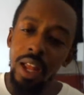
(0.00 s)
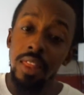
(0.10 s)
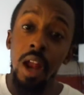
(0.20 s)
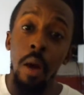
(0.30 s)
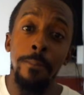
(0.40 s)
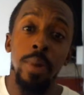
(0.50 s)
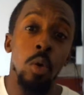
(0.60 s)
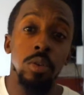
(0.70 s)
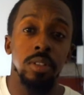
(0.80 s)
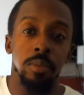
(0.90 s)
And then I'll
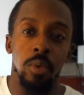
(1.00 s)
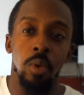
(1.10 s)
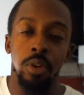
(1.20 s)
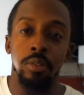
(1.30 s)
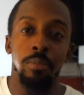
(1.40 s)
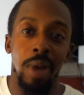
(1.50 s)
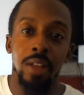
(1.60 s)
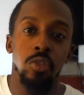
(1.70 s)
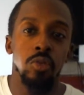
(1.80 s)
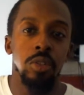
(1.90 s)
post them on by
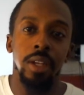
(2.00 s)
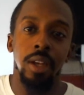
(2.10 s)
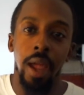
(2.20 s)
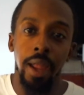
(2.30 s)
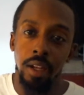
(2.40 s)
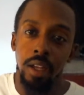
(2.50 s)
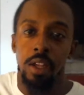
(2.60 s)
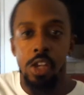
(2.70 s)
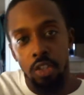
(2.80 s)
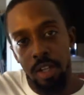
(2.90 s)
Tuesday night
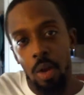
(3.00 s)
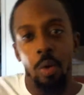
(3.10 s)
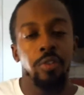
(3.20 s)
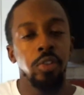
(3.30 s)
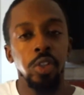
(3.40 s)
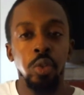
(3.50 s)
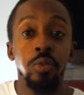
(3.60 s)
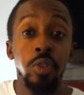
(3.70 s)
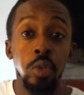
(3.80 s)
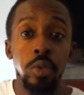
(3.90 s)
so that hopefully you
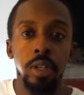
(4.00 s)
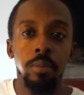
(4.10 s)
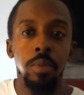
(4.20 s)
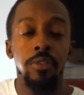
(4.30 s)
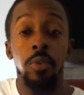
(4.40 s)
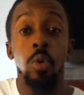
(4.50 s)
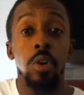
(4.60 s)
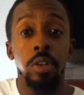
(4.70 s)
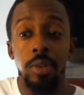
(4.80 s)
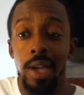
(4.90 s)
viewed it
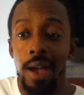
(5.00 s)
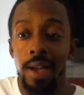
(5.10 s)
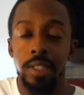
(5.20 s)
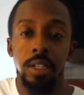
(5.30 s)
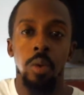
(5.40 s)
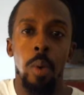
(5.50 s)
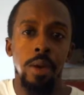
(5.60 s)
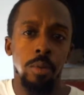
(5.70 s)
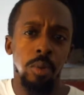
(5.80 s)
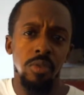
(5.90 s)
before you guys get in the weight
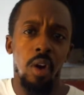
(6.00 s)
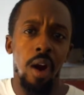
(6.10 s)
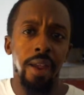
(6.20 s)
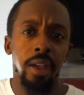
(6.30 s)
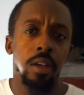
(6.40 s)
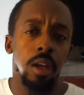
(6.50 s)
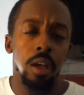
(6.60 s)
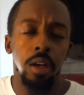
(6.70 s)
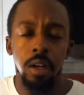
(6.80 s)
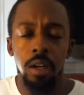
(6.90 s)
room with Ryan
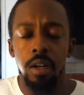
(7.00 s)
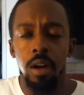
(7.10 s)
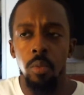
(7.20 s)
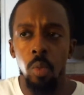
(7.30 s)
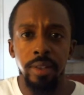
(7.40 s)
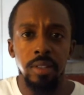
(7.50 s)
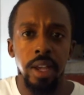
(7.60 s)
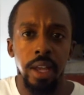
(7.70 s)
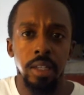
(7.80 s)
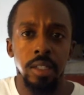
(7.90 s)
come
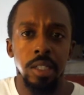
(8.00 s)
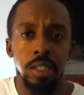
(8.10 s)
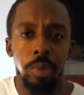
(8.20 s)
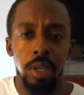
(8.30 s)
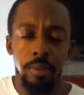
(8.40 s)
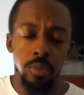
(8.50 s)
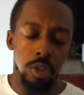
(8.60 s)
Wednesday at 6 p.m.